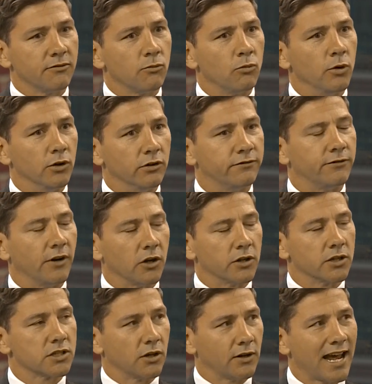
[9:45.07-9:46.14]
real
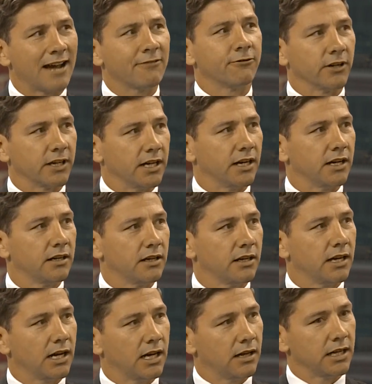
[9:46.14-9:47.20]
focus on Africa,
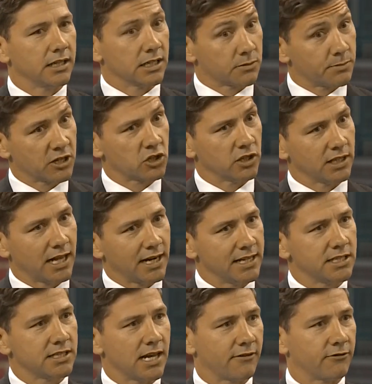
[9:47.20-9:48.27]
and especially that East